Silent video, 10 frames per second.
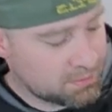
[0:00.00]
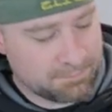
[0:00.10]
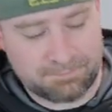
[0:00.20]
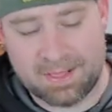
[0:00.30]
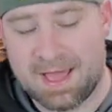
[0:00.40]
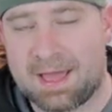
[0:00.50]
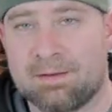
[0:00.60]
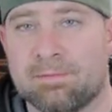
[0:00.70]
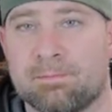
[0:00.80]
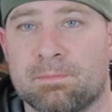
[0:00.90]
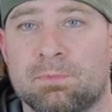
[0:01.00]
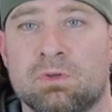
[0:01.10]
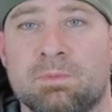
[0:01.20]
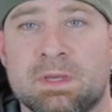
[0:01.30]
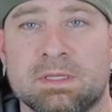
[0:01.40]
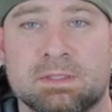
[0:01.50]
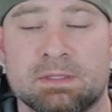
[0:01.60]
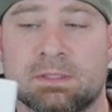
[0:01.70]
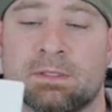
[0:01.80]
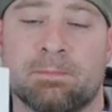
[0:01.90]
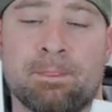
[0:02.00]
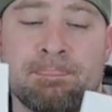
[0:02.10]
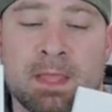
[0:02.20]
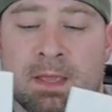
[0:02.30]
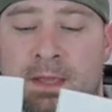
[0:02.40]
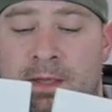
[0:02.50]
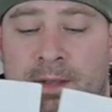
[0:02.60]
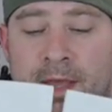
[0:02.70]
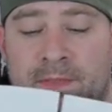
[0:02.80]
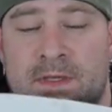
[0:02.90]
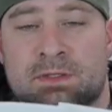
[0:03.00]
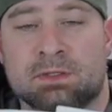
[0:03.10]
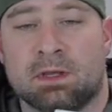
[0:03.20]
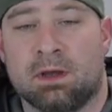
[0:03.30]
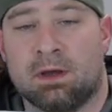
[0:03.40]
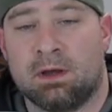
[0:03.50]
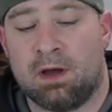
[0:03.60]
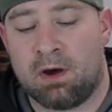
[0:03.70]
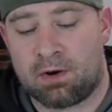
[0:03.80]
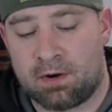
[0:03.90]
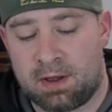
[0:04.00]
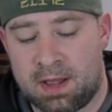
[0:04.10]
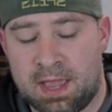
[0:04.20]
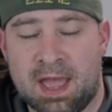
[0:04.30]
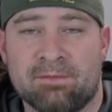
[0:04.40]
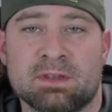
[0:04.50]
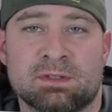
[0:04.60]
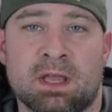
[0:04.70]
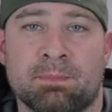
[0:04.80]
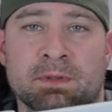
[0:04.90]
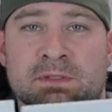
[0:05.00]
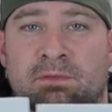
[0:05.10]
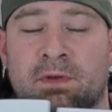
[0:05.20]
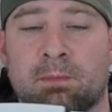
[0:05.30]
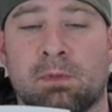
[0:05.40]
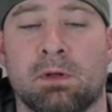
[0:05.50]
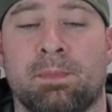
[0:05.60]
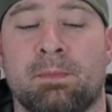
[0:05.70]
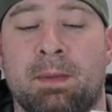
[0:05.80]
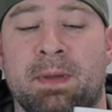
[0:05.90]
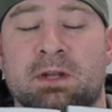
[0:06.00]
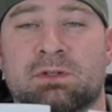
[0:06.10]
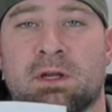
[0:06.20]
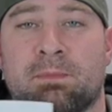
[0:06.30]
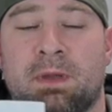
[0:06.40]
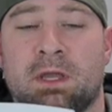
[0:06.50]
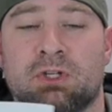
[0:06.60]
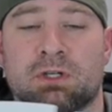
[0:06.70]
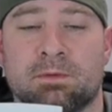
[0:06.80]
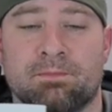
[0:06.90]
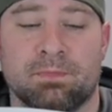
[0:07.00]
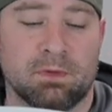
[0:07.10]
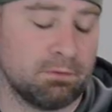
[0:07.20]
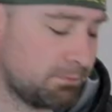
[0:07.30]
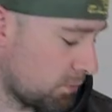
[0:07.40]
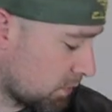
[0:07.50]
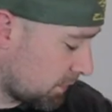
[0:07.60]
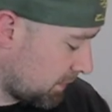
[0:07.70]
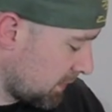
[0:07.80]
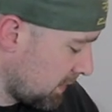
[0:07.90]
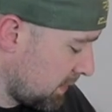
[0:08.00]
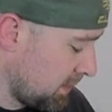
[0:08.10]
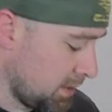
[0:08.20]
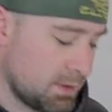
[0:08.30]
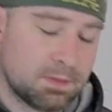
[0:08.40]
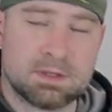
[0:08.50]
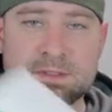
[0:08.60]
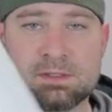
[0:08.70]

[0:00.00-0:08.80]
in the flat, two pieces. Now these are, I have these templates available up on my Patreon page for this